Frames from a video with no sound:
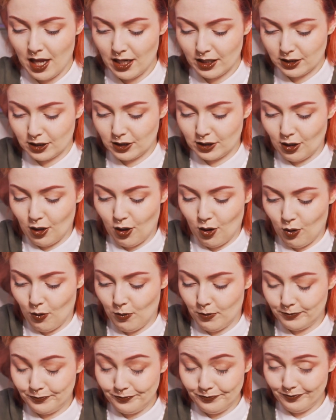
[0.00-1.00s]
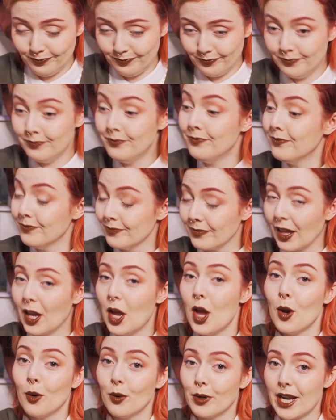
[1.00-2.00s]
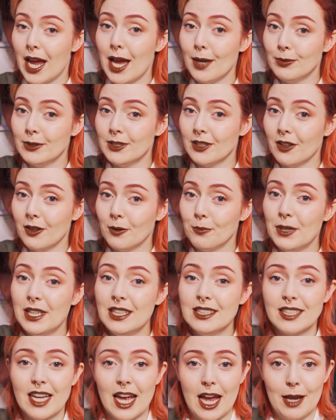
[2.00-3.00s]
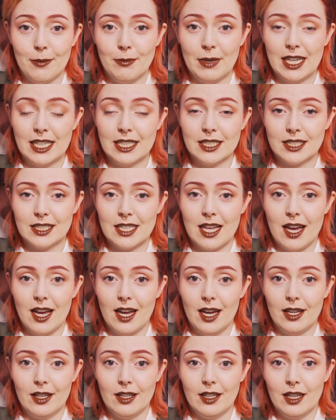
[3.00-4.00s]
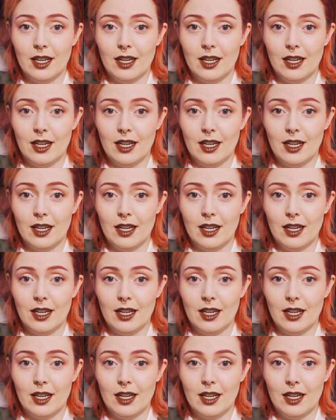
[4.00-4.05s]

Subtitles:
So what happened in the meantime is that